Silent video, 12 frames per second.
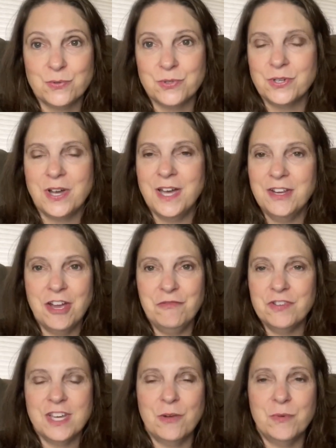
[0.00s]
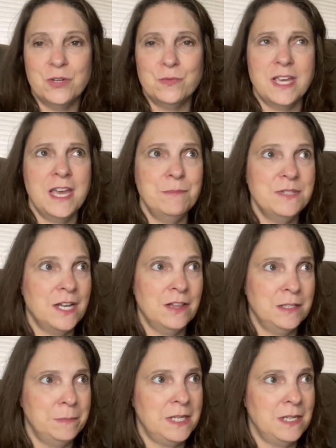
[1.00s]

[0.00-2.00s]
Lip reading: or I forget what it kept telling me.